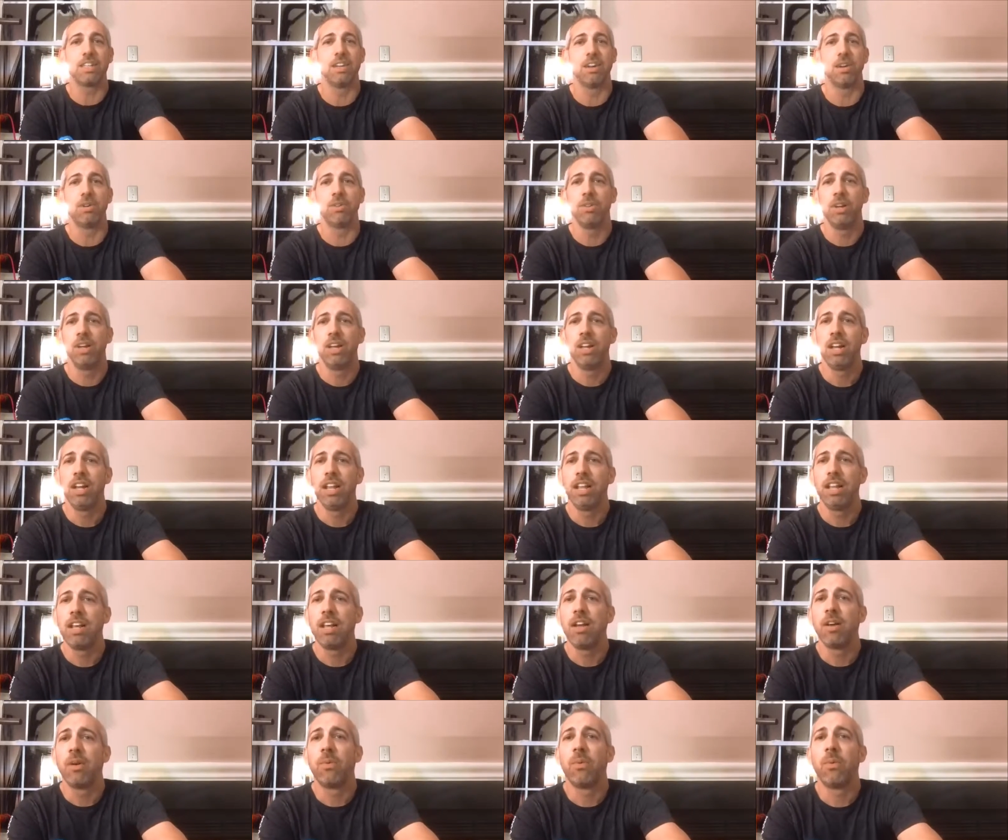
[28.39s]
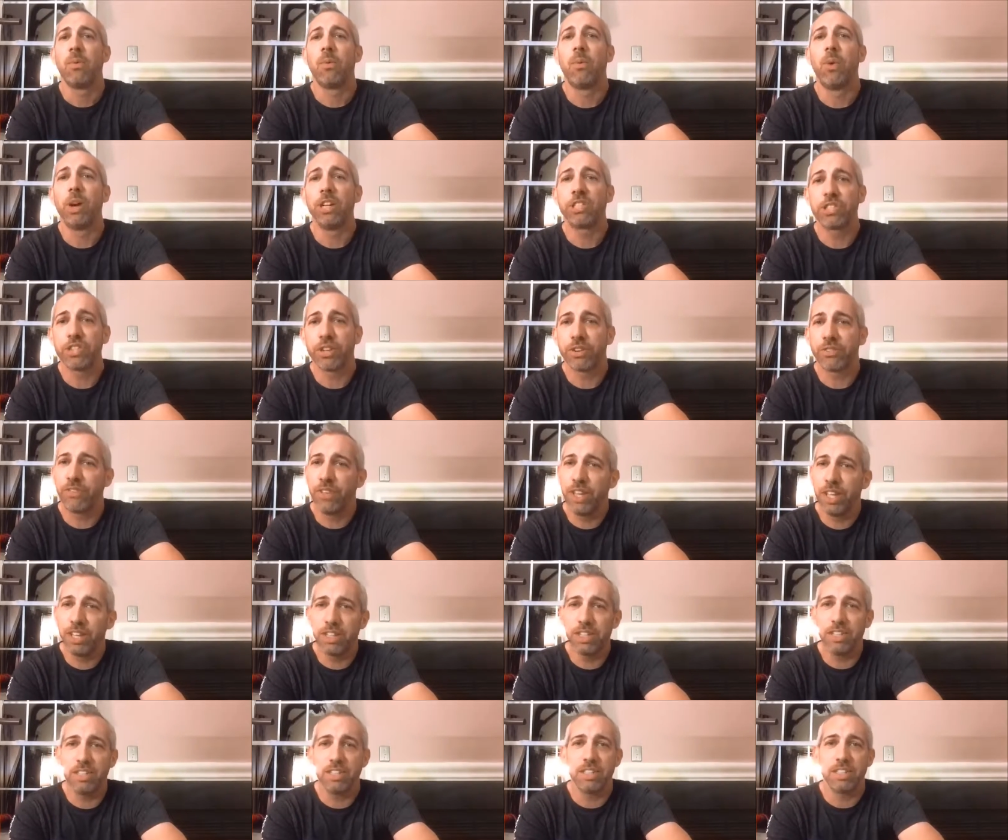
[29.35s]
You know, what you're
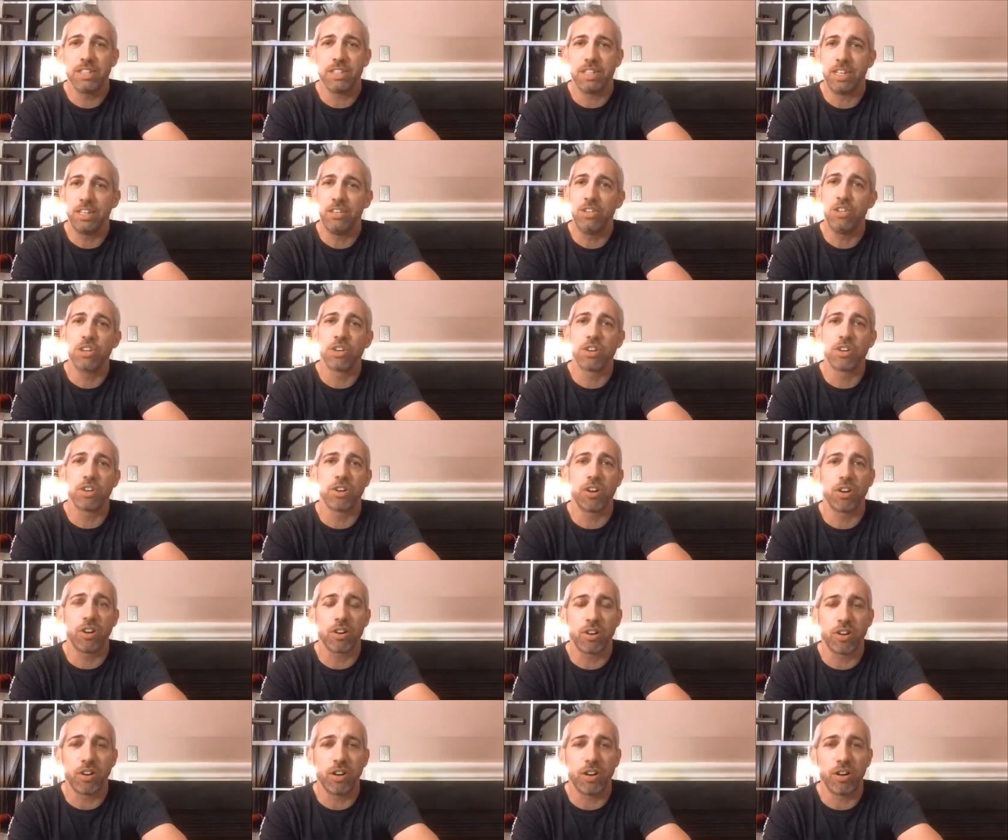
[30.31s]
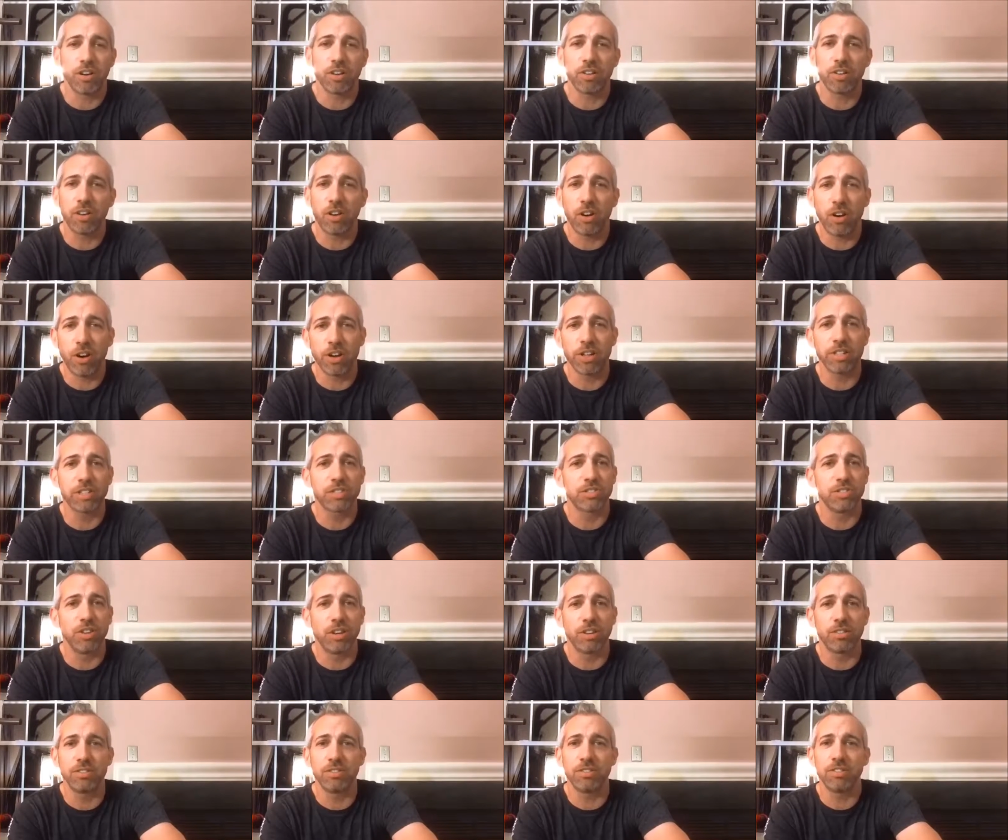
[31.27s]
feeling in your hardest
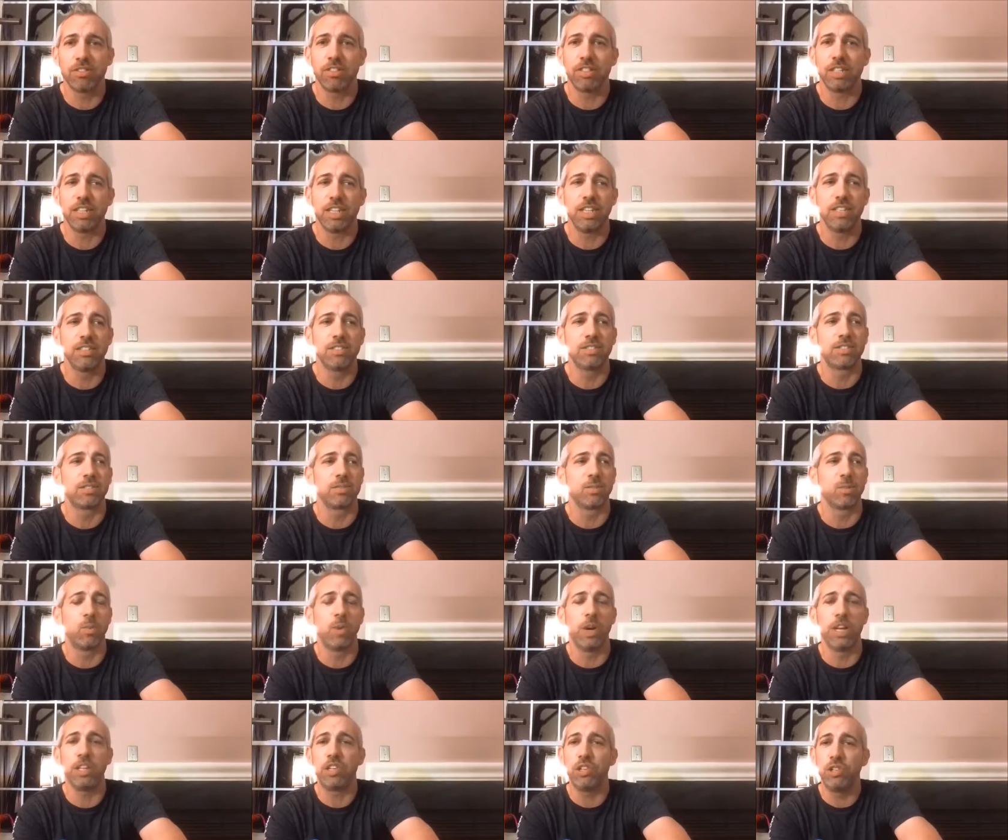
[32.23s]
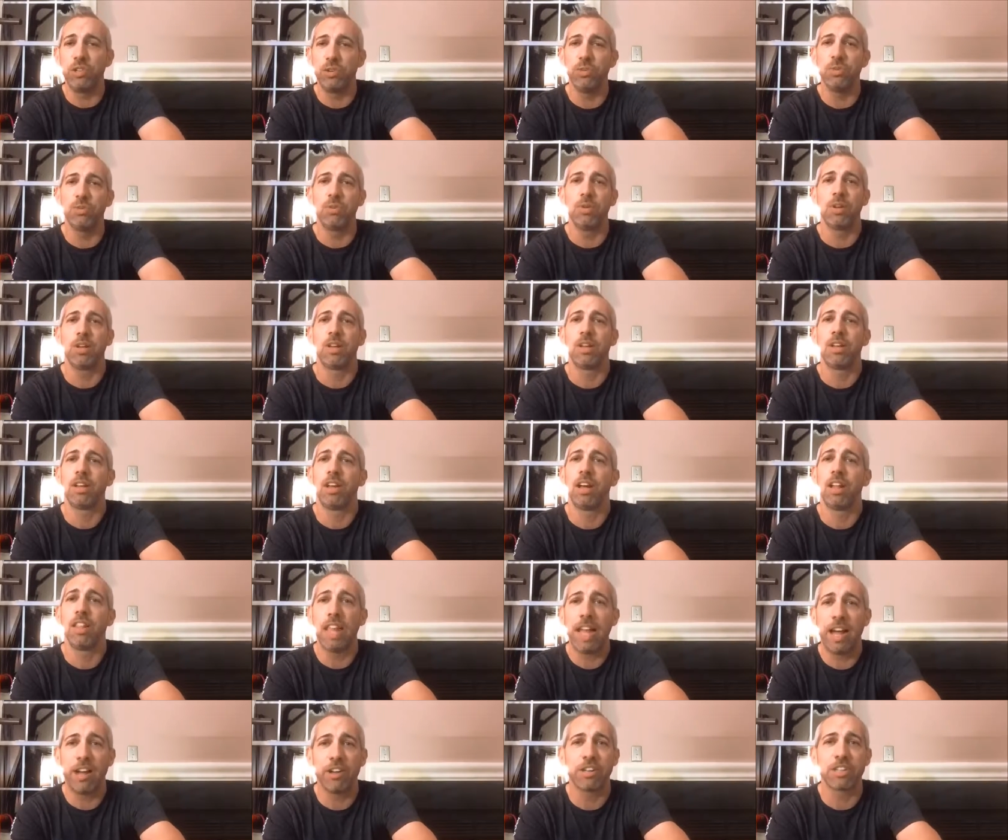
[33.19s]
struggle is what you
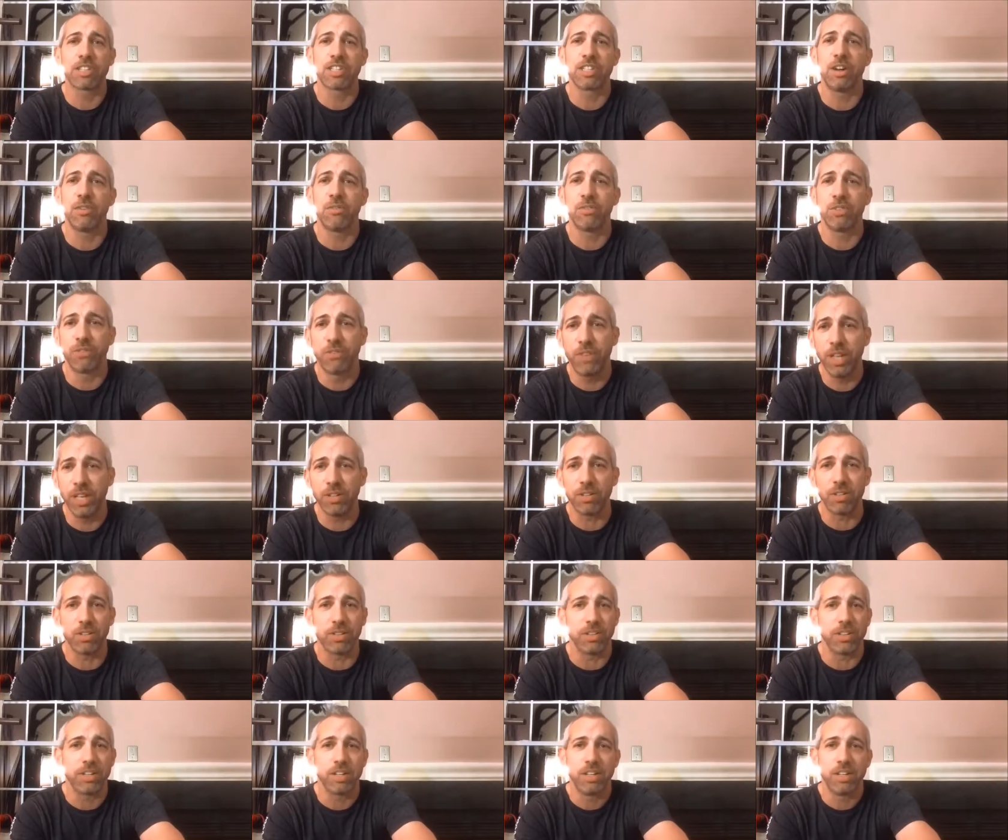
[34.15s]
allow yourself to feel. You